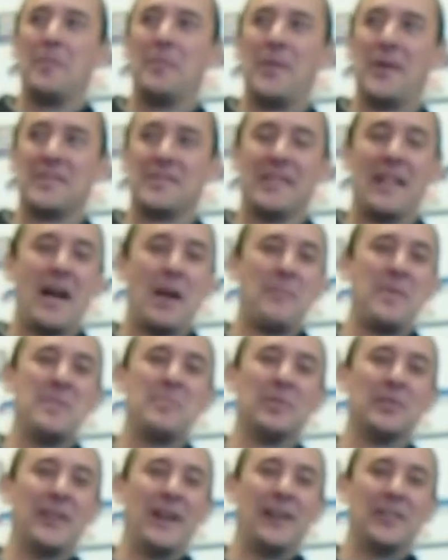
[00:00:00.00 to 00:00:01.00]
There's a lot of
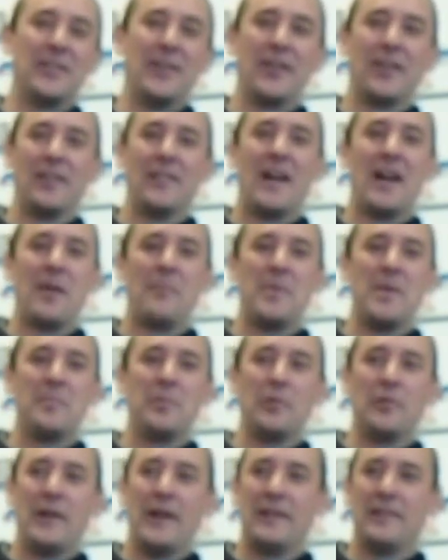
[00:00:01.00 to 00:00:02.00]
people down there and a lot of
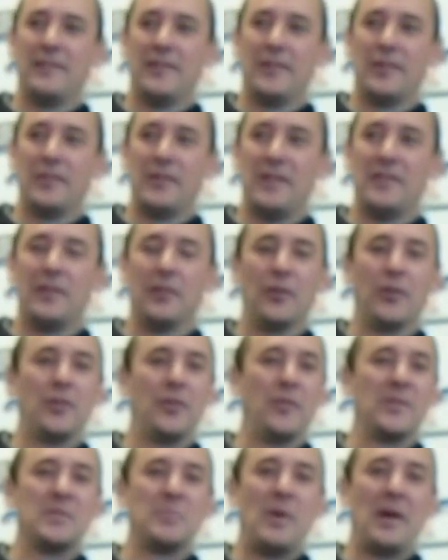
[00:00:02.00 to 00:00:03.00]
people that need to learn
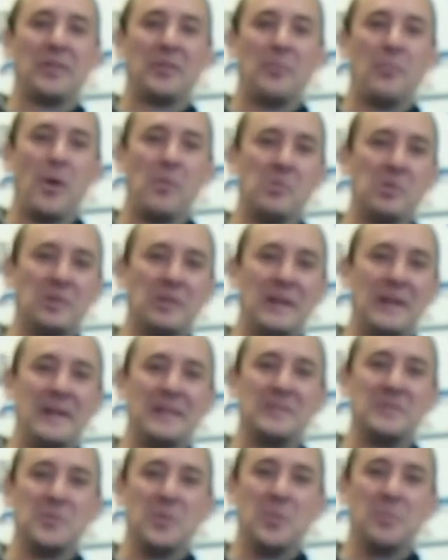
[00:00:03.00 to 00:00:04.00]
to respect their public
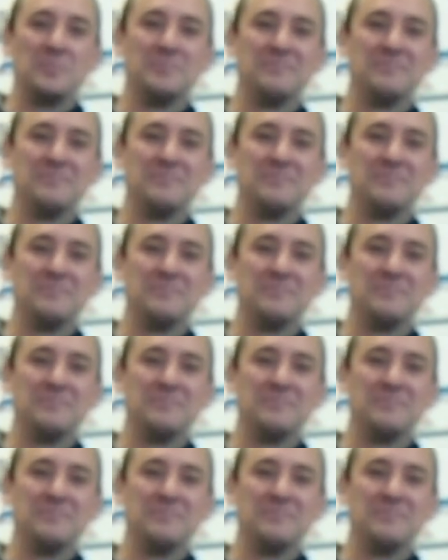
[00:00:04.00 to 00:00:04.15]
land. So.